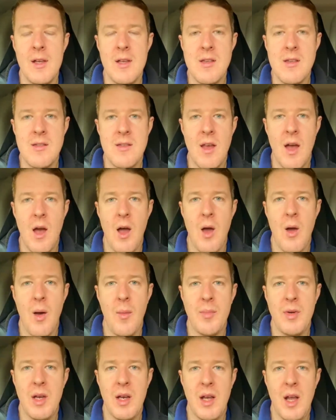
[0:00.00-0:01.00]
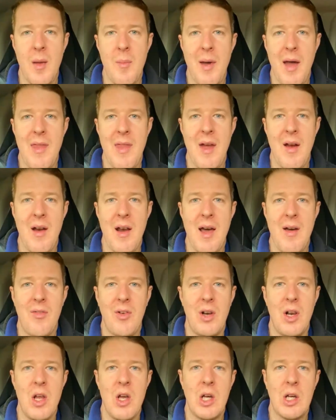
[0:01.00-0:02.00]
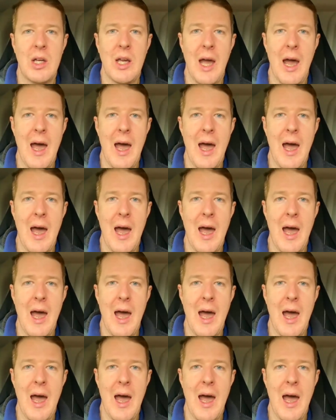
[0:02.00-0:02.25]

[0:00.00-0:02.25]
So I'm gonna go back there and have a look